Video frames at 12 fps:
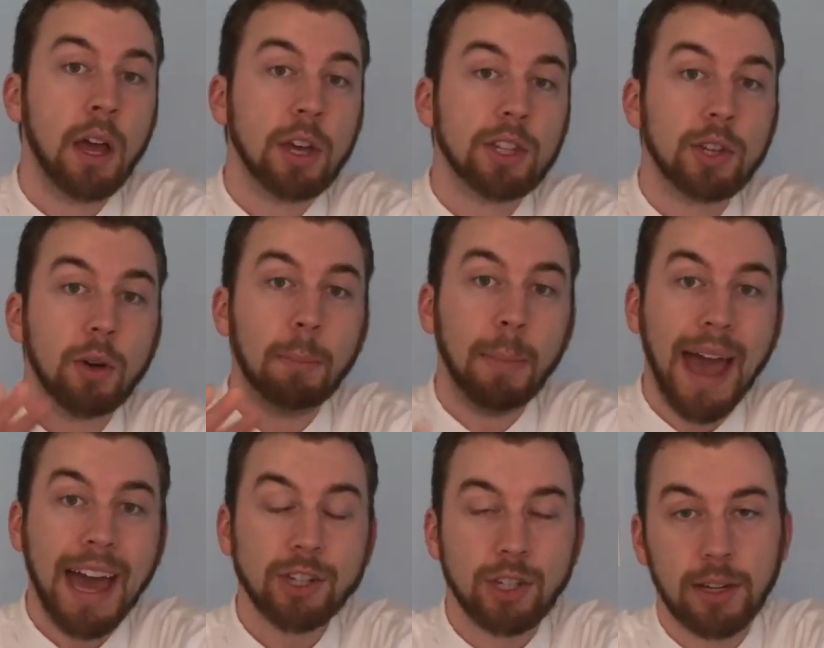So
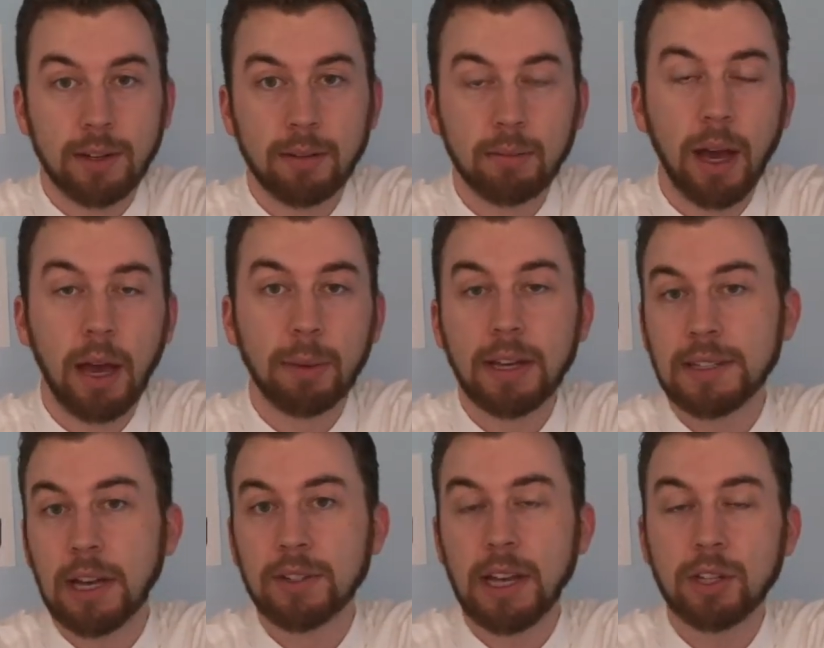imagine, because
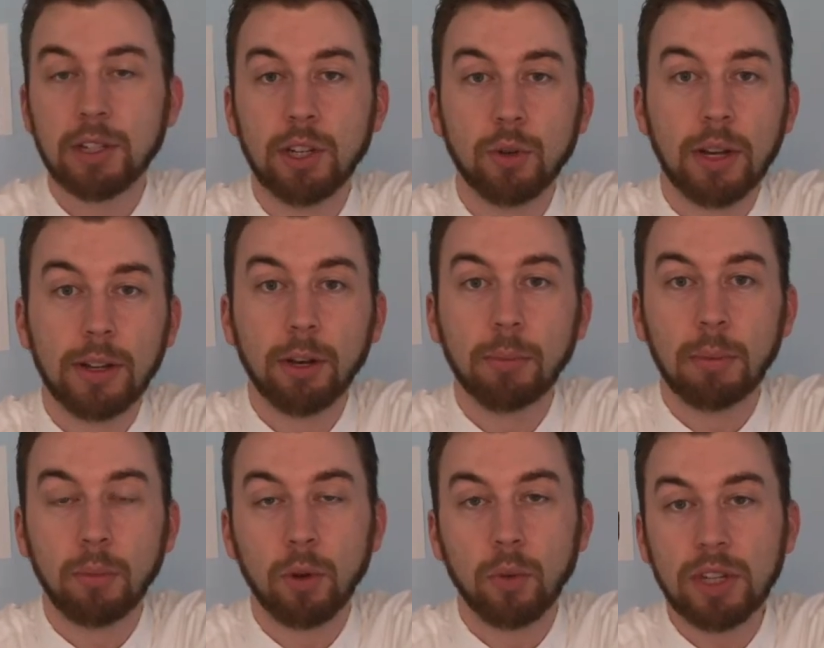I was actually doing a little bit
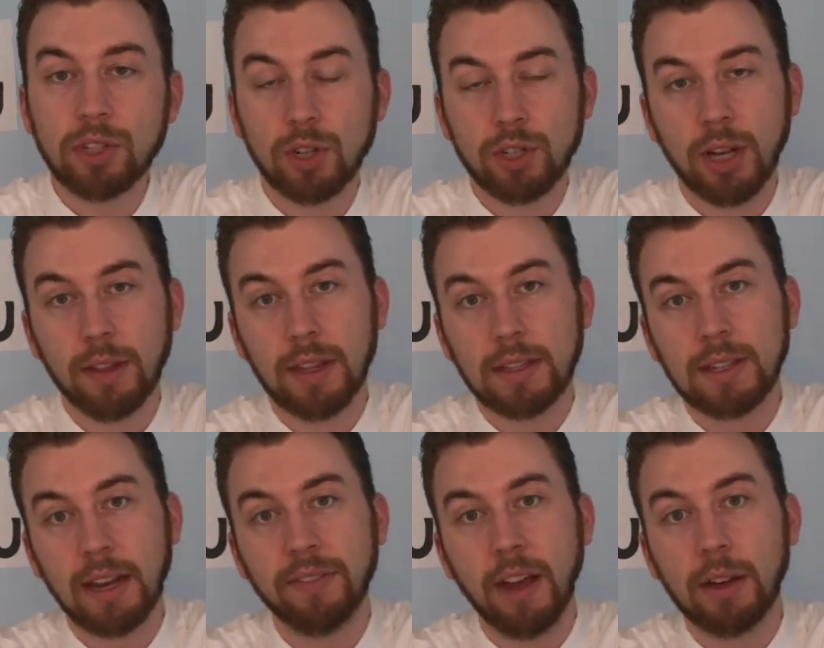more research on this,
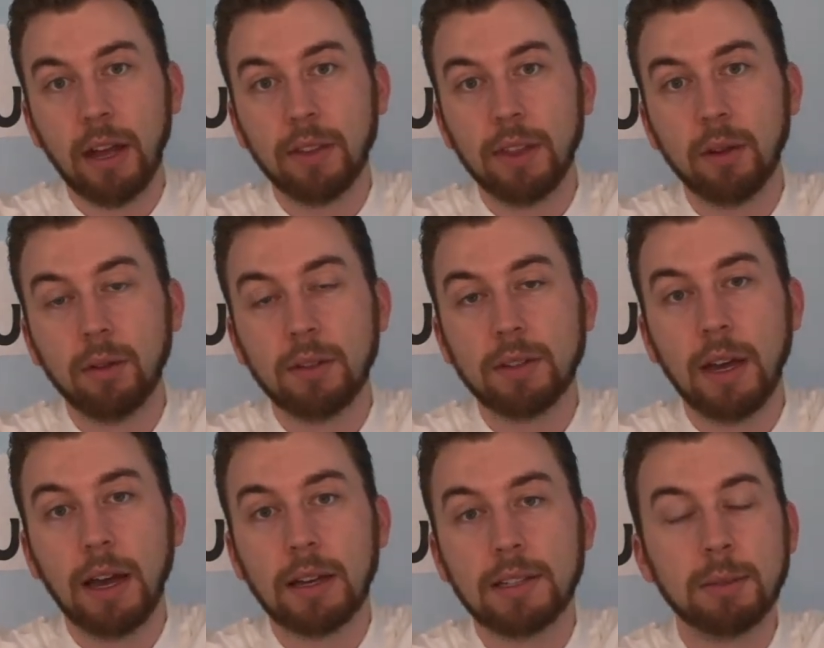and I found out that
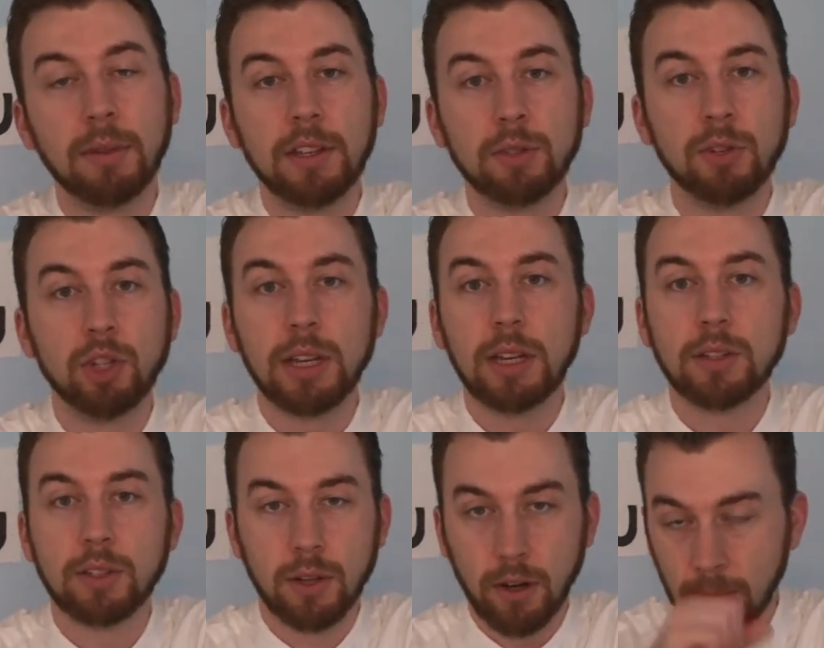some of these
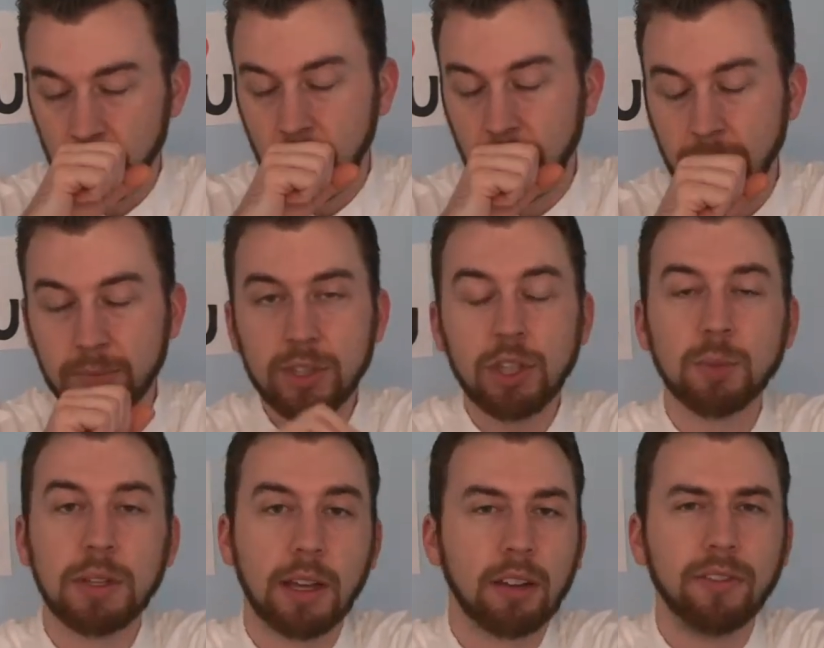machines are, excuse me,
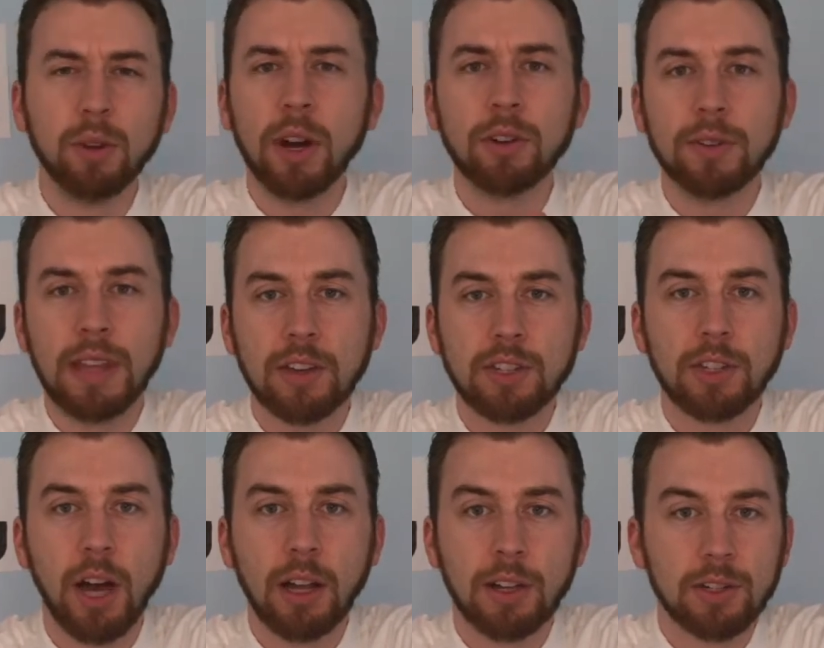like a few
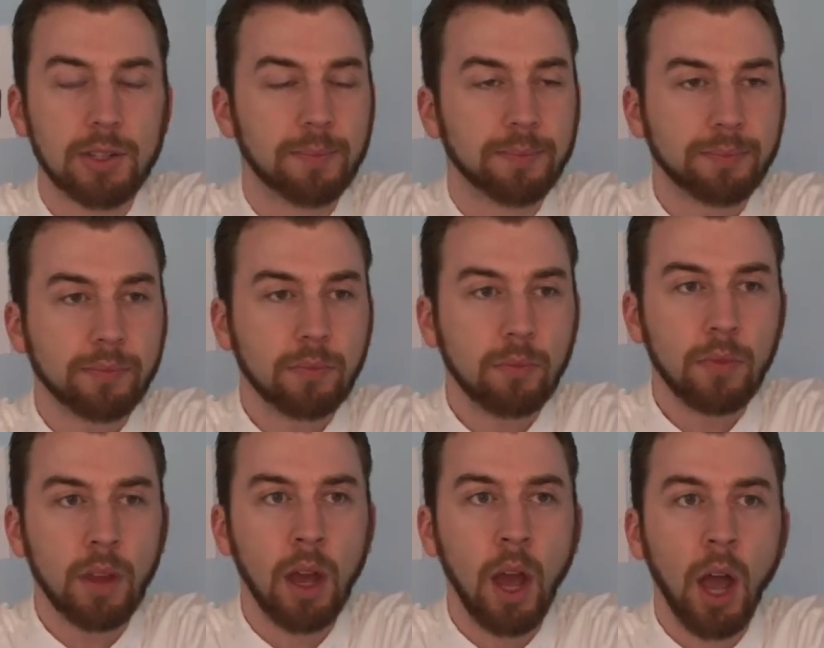
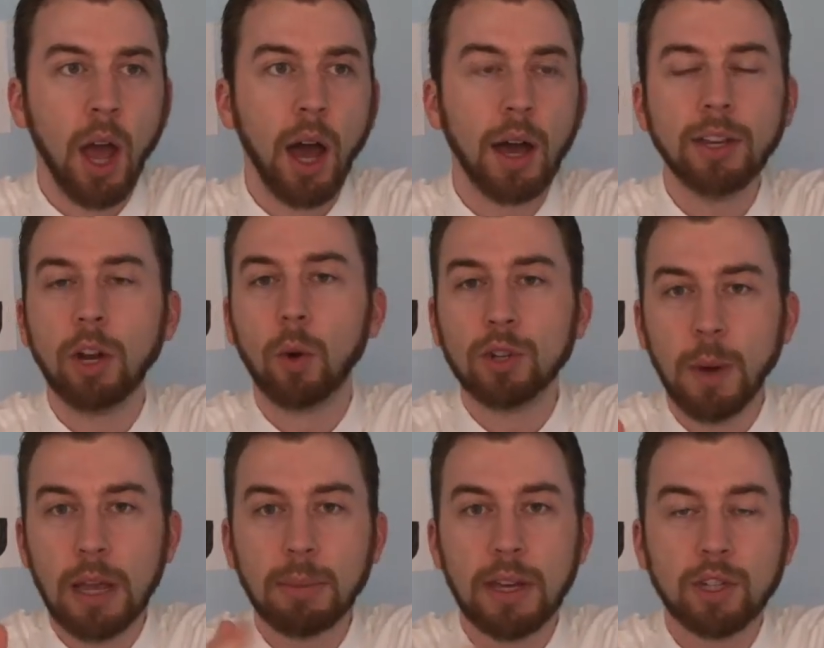$100,000, you know, which
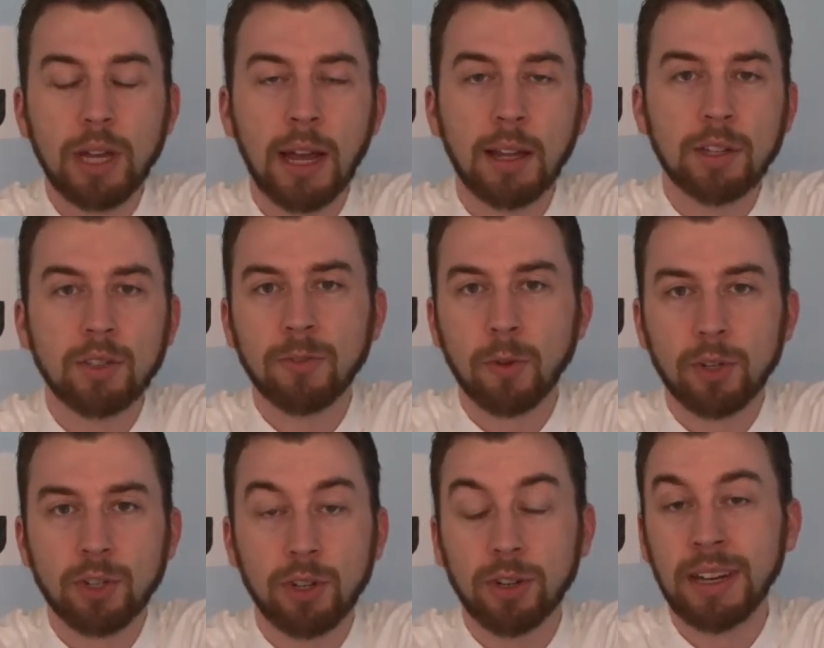might be a challenge for
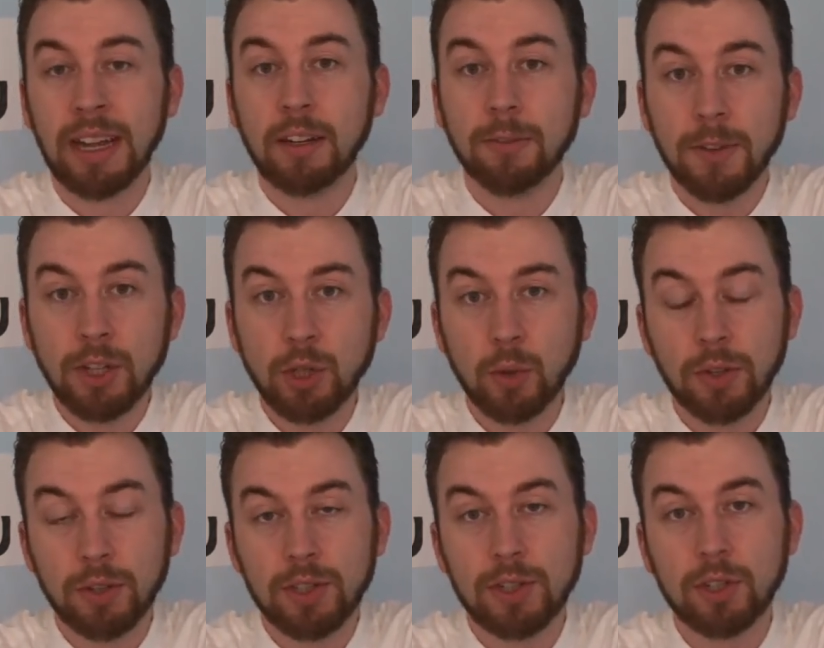certain
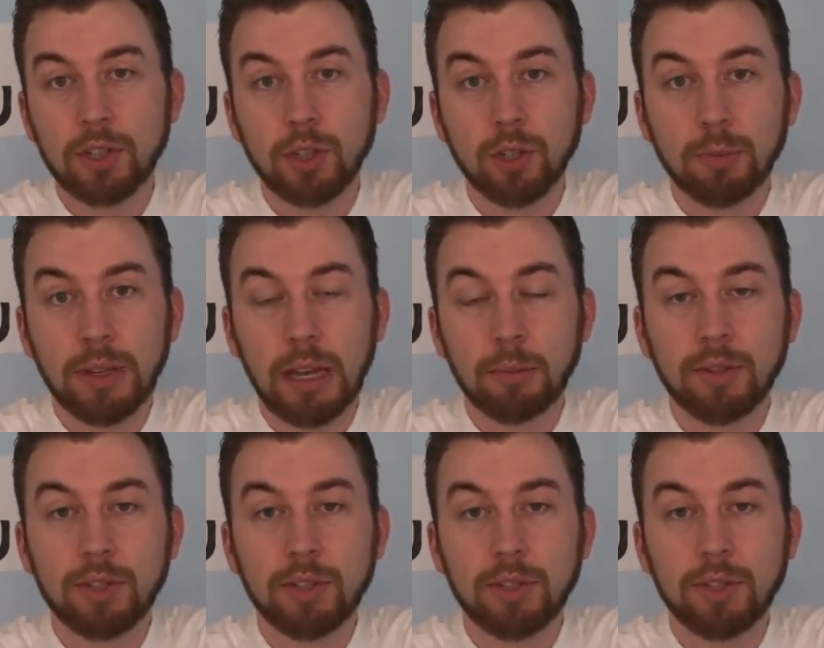individuals to be able